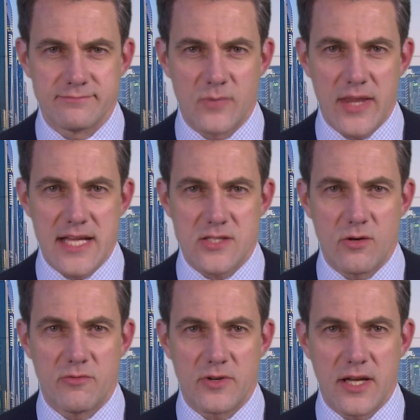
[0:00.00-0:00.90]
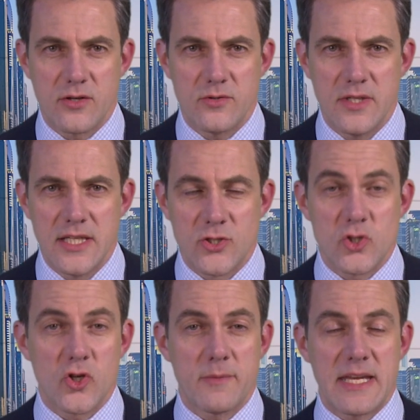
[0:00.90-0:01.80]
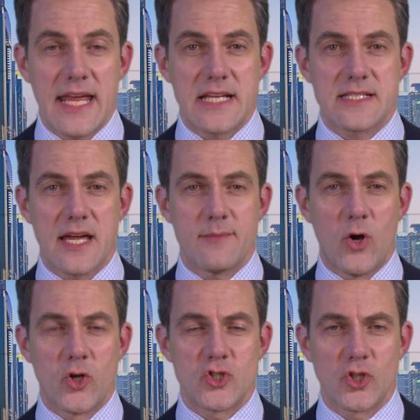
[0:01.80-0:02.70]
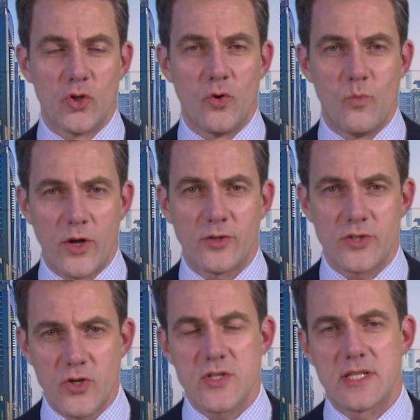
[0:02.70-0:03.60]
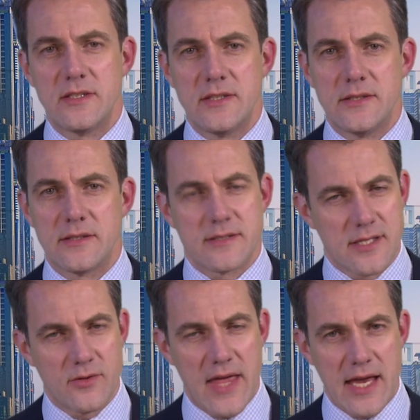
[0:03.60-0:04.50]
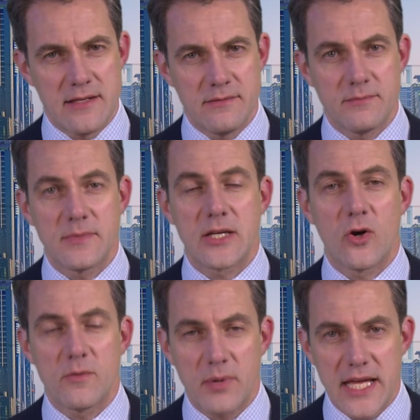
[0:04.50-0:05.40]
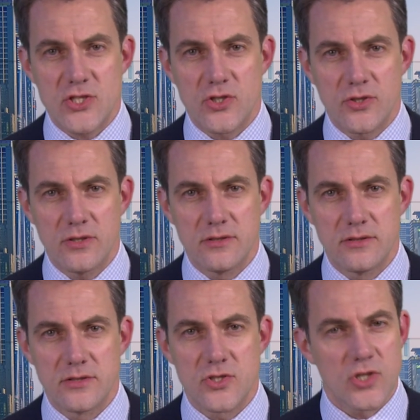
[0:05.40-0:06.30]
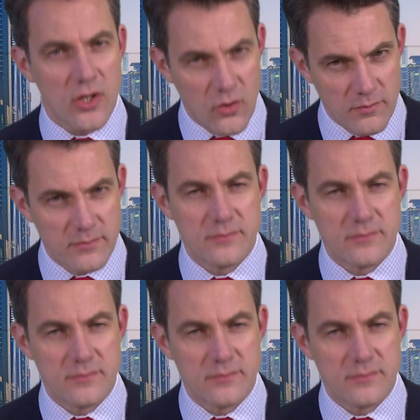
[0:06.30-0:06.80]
Well, that's all for now. Do join me next time on Shalom World News. Until then, may God bless you. Shalom.